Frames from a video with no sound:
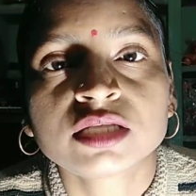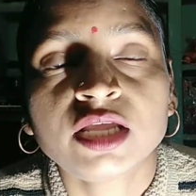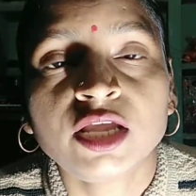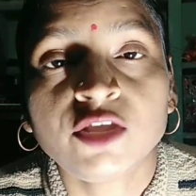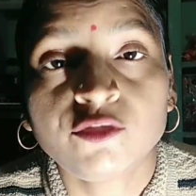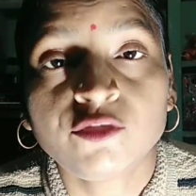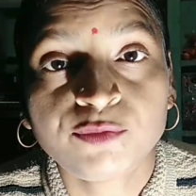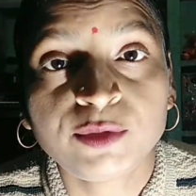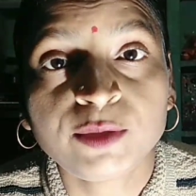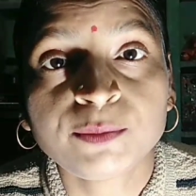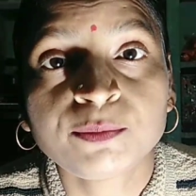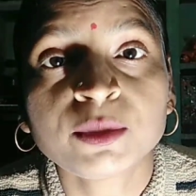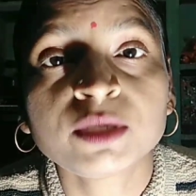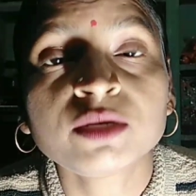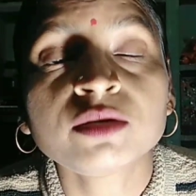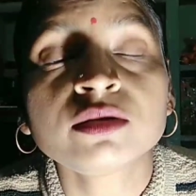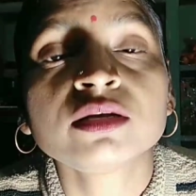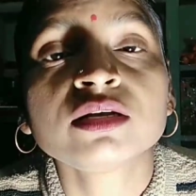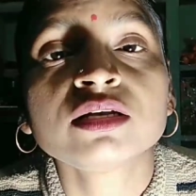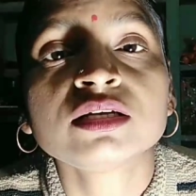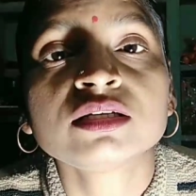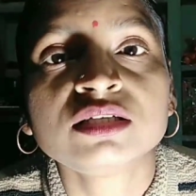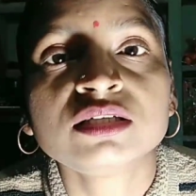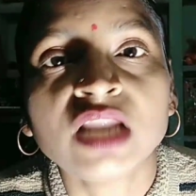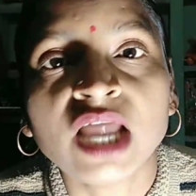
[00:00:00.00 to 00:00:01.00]
If people
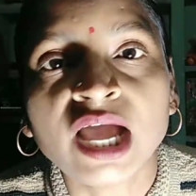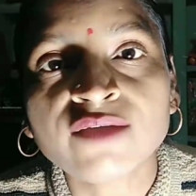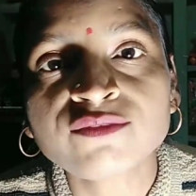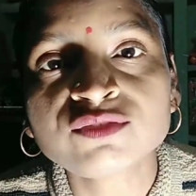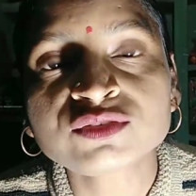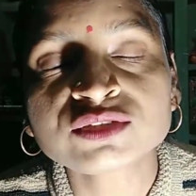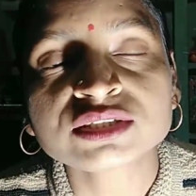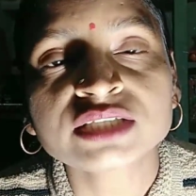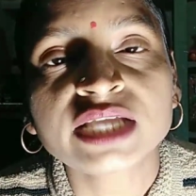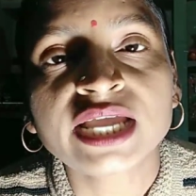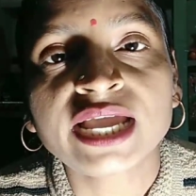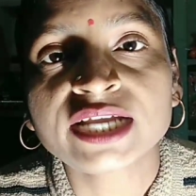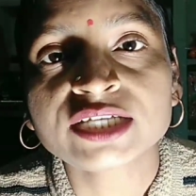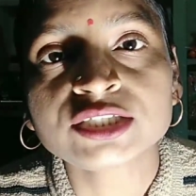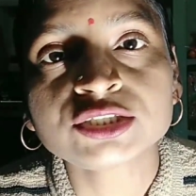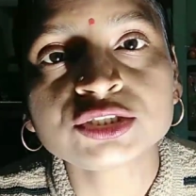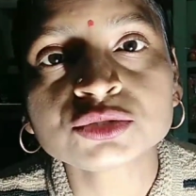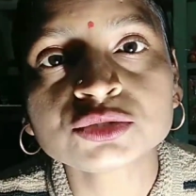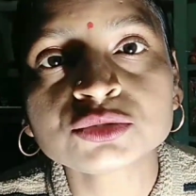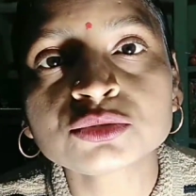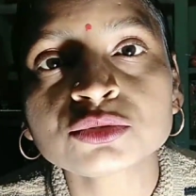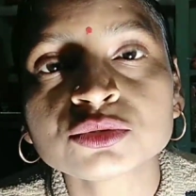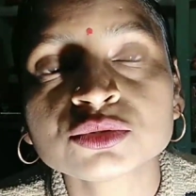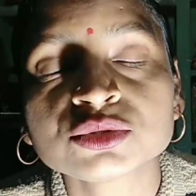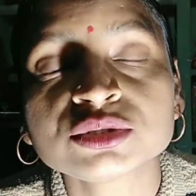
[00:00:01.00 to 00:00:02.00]
laughs at
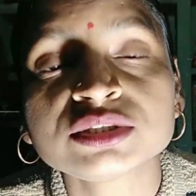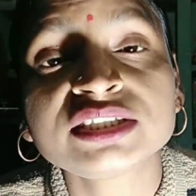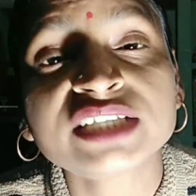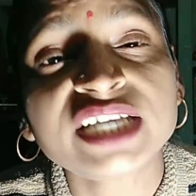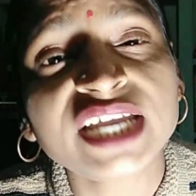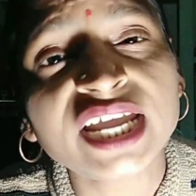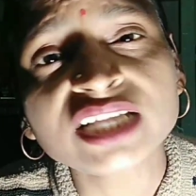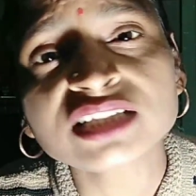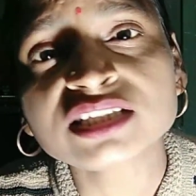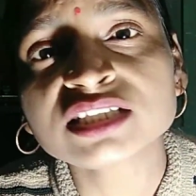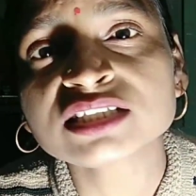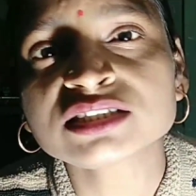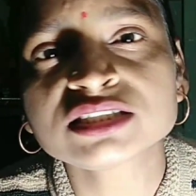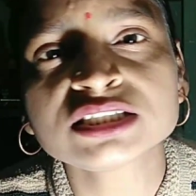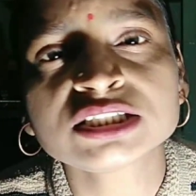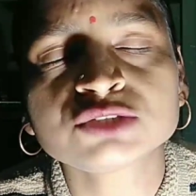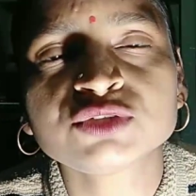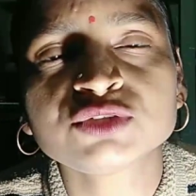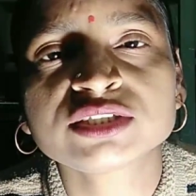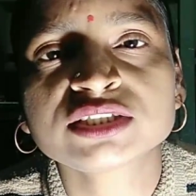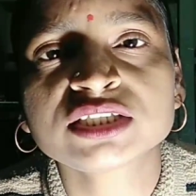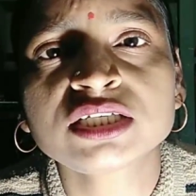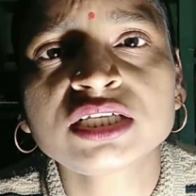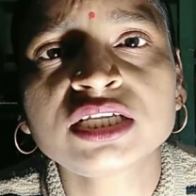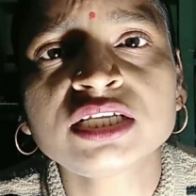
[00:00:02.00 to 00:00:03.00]
you, take the
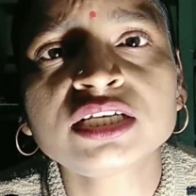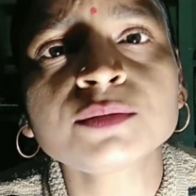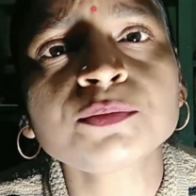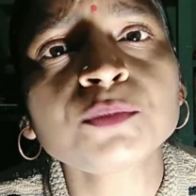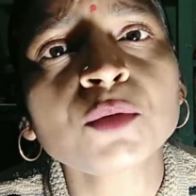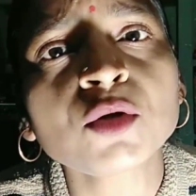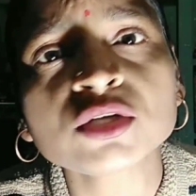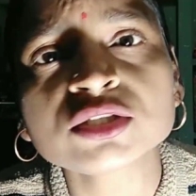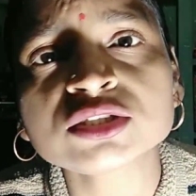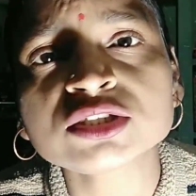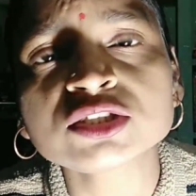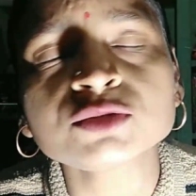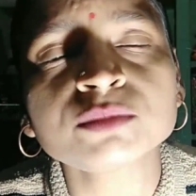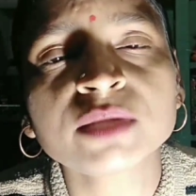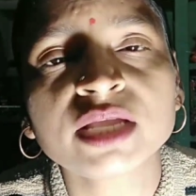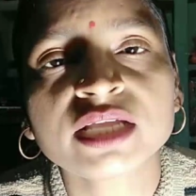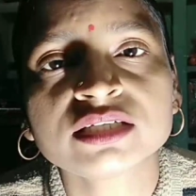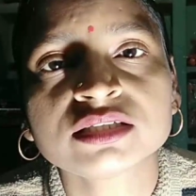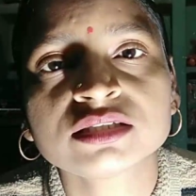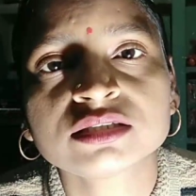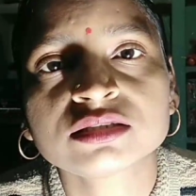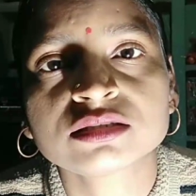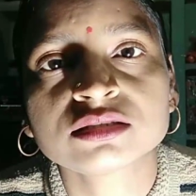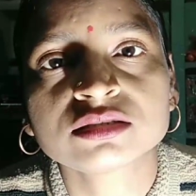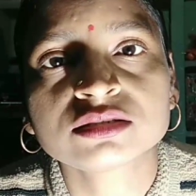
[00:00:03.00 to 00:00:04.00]
situation in a positive
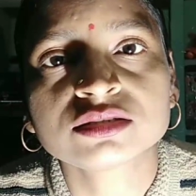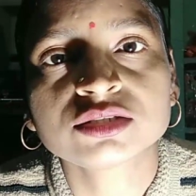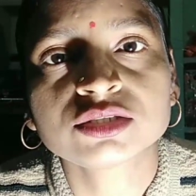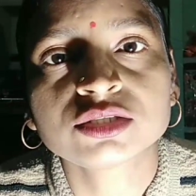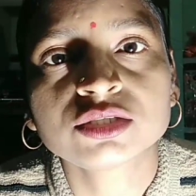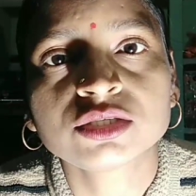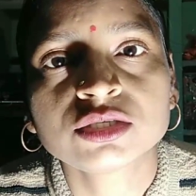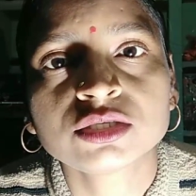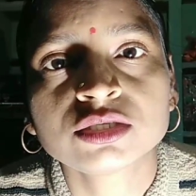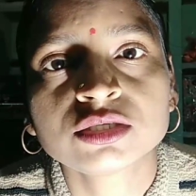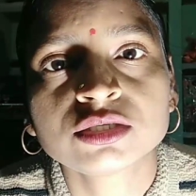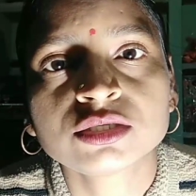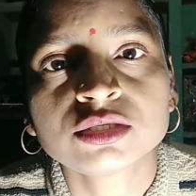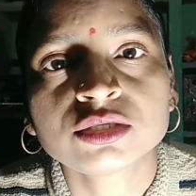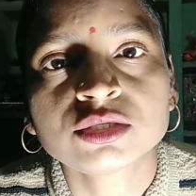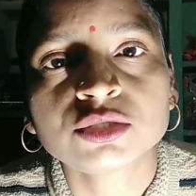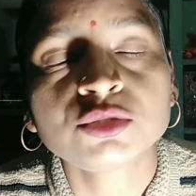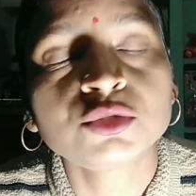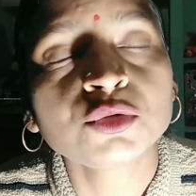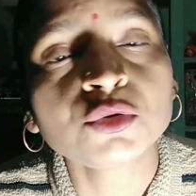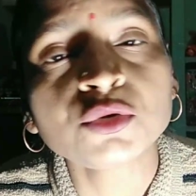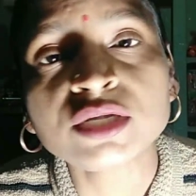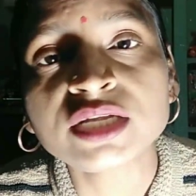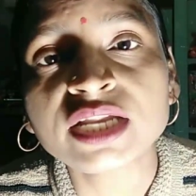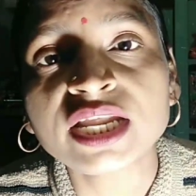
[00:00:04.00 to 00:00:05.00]
manner.
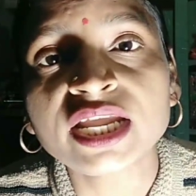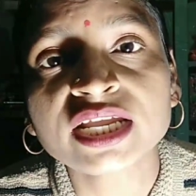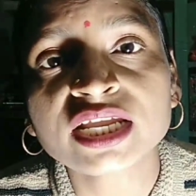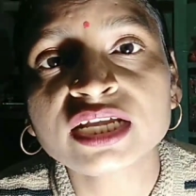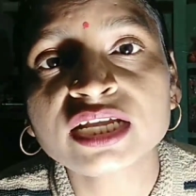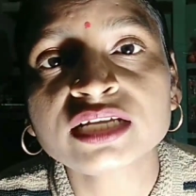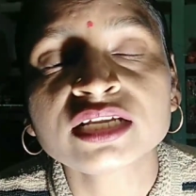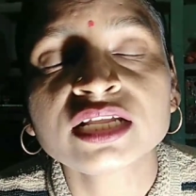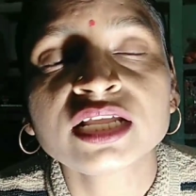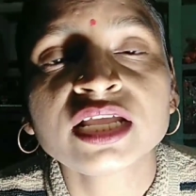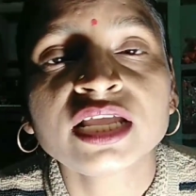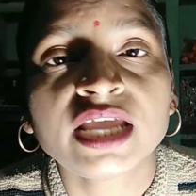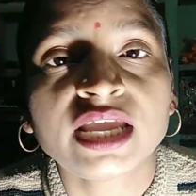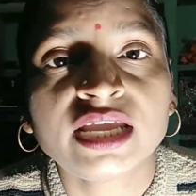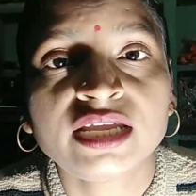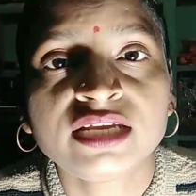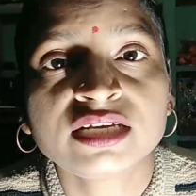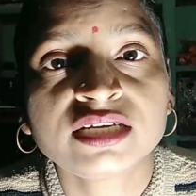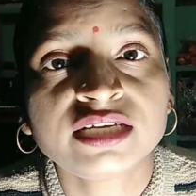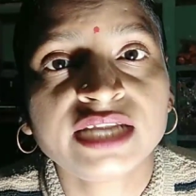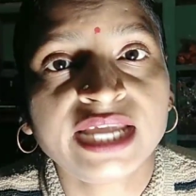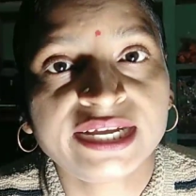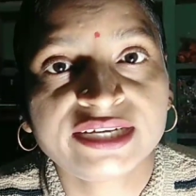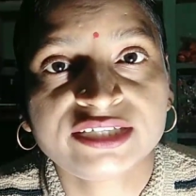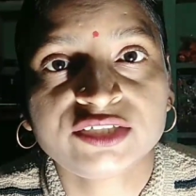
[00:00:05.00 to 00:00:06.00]
Don't take it in
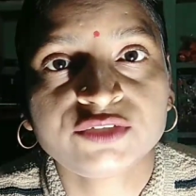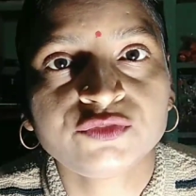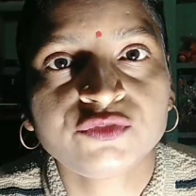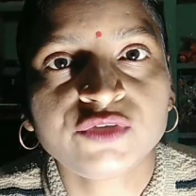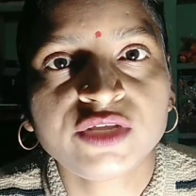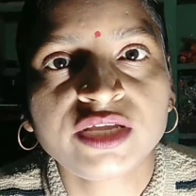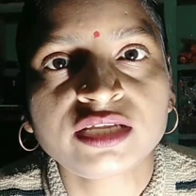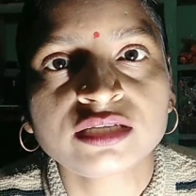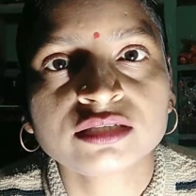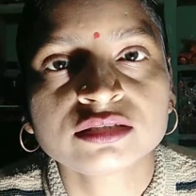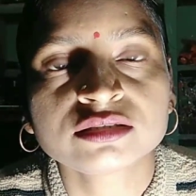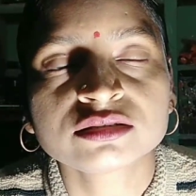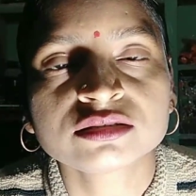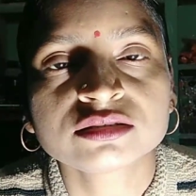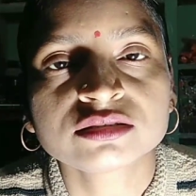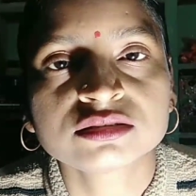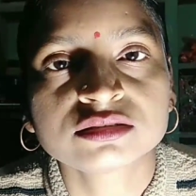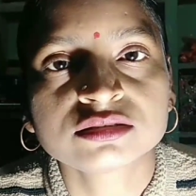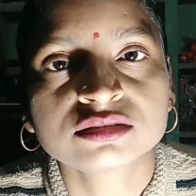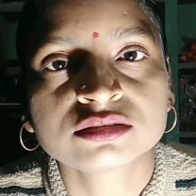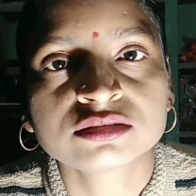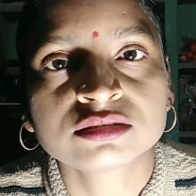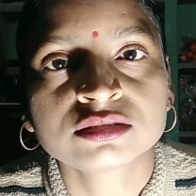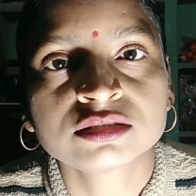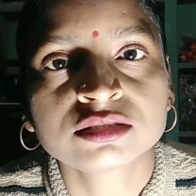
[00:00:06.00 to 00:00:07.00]
a negative way.
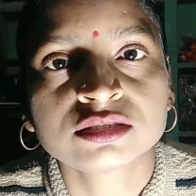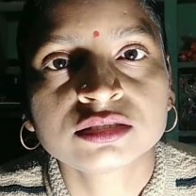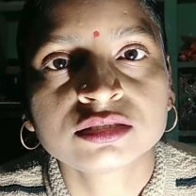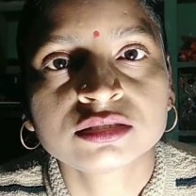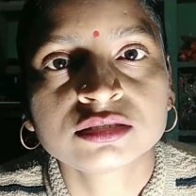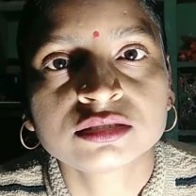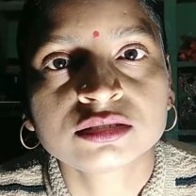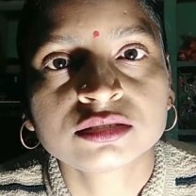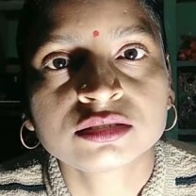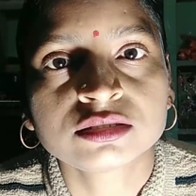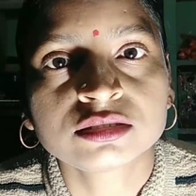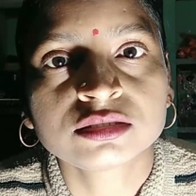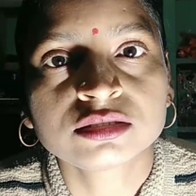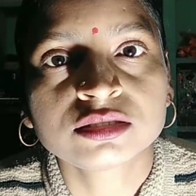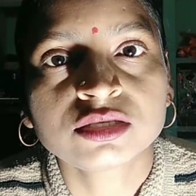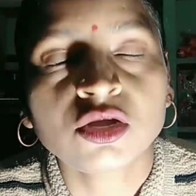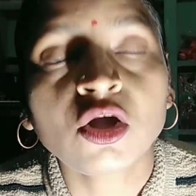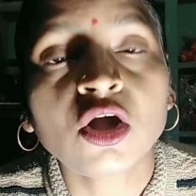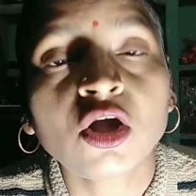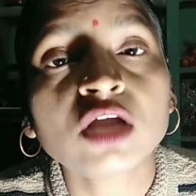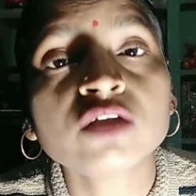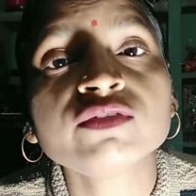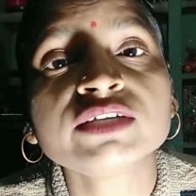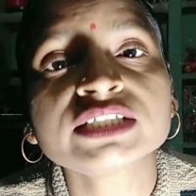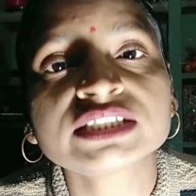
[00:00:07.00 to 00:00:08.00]

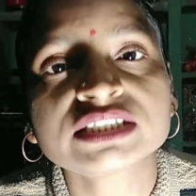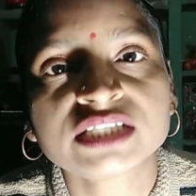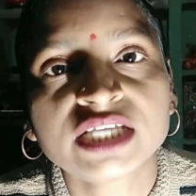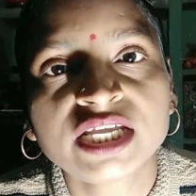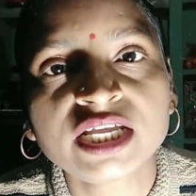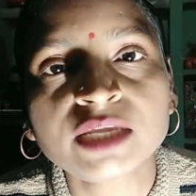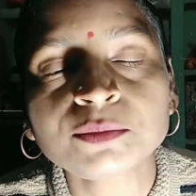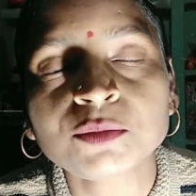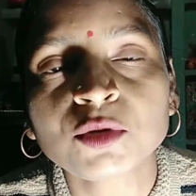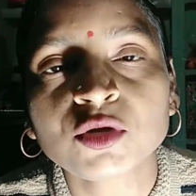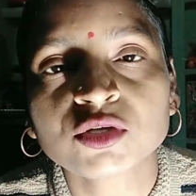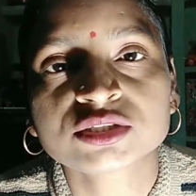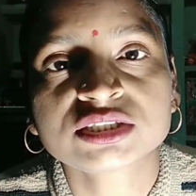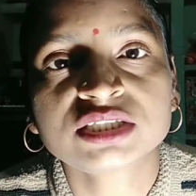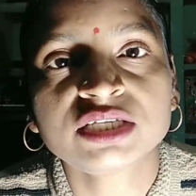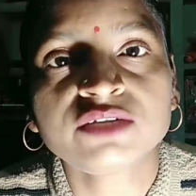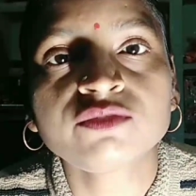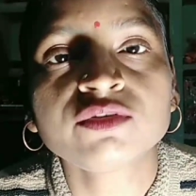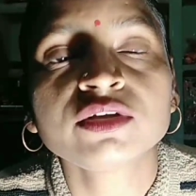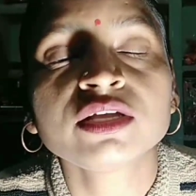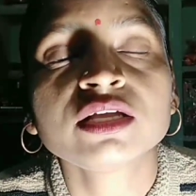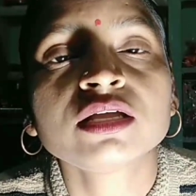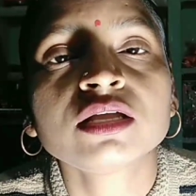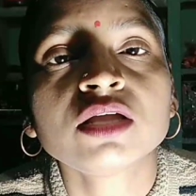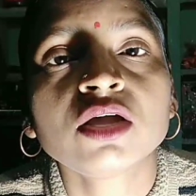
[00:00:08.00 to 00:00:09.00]
Always think positive.
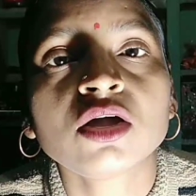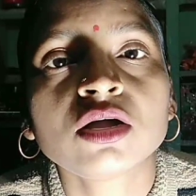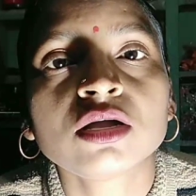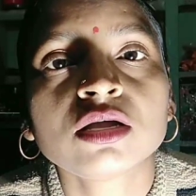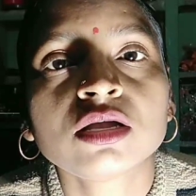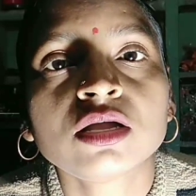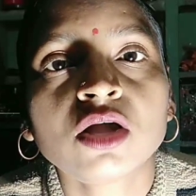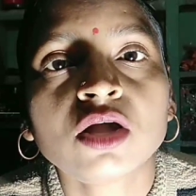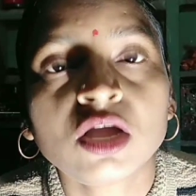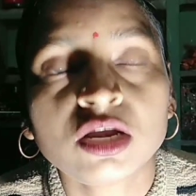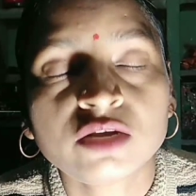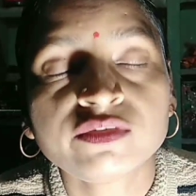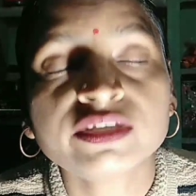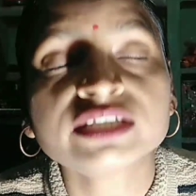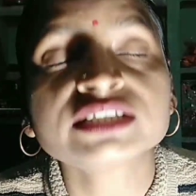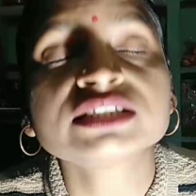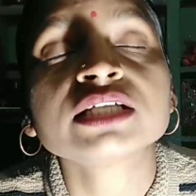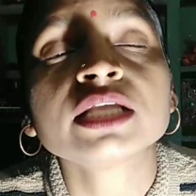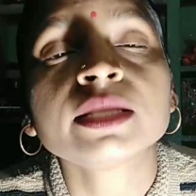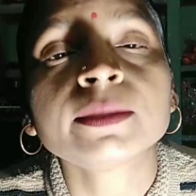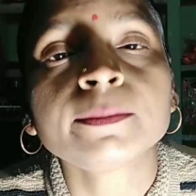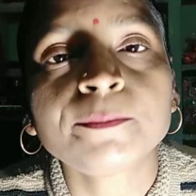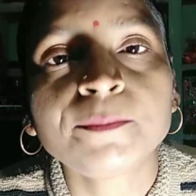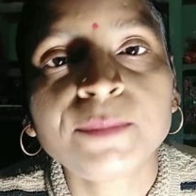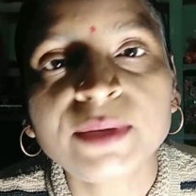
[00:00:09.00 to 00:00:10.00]
Always
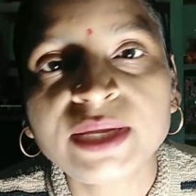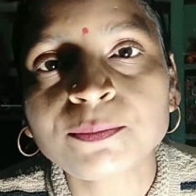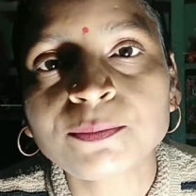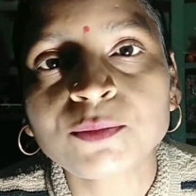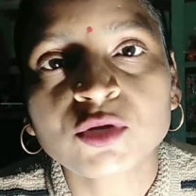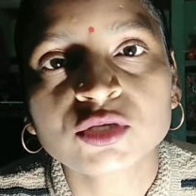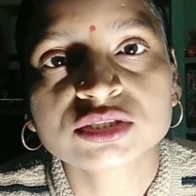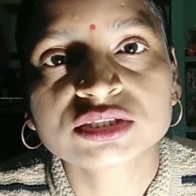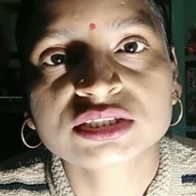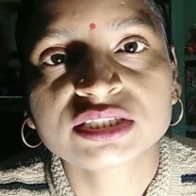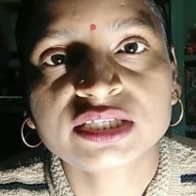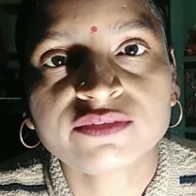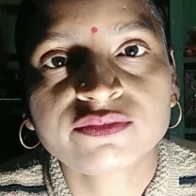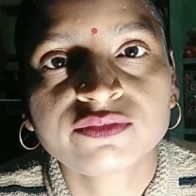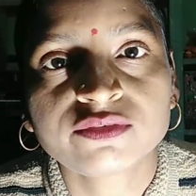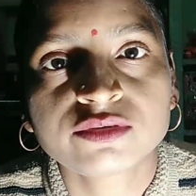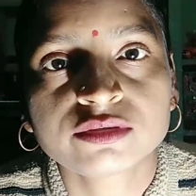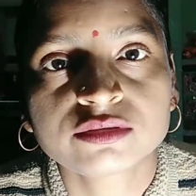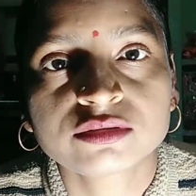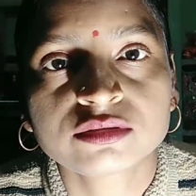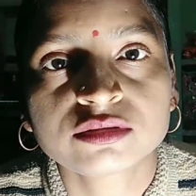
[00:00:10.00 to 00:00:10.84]
be positive.